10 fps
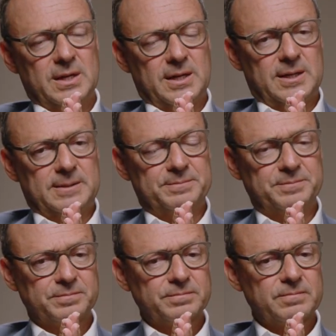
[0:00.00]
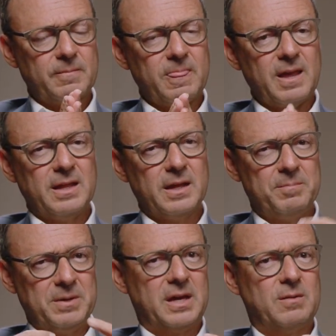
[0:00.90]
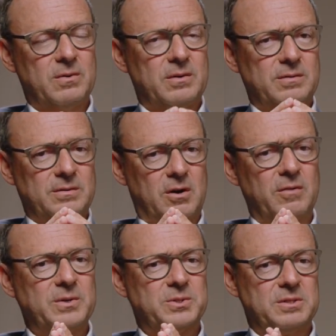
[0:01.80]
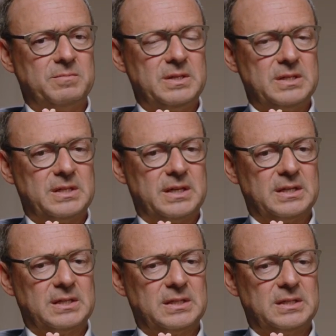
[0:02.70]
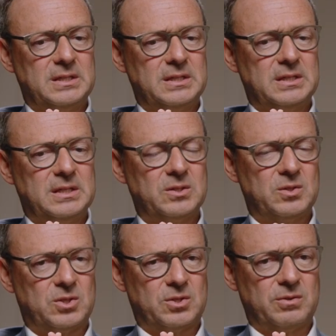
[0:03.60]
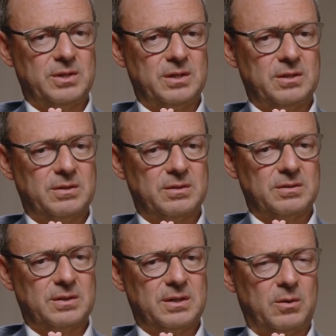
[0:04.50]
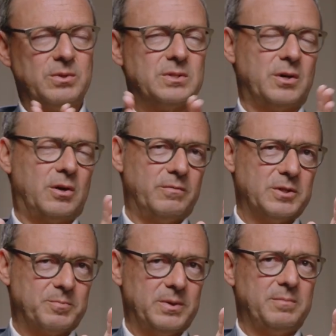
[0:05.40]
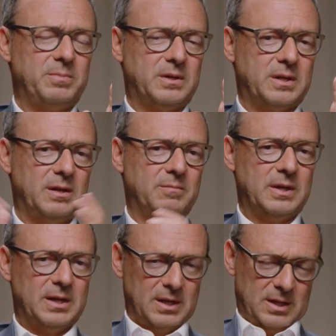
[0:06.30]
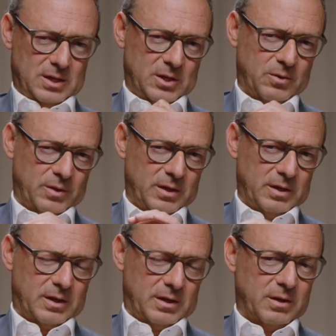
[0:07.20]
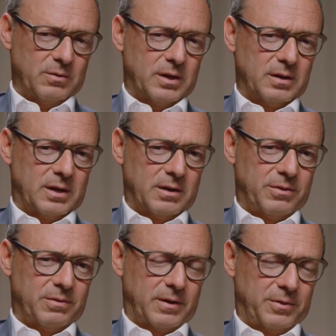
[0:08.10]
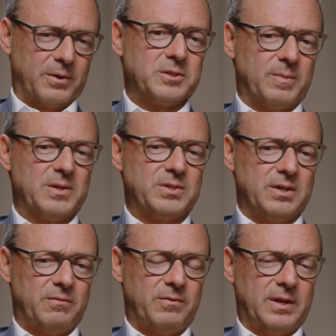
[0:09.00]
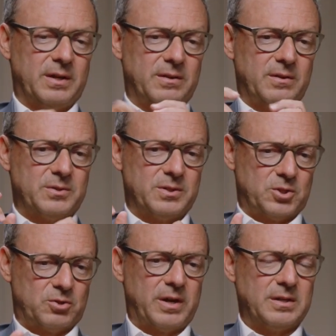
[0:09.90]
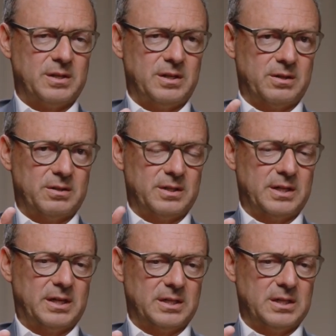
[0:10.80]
And then it became obvious to me that the industry I wouldn't say obvious, but it became, I thought to myself that there's a trend here that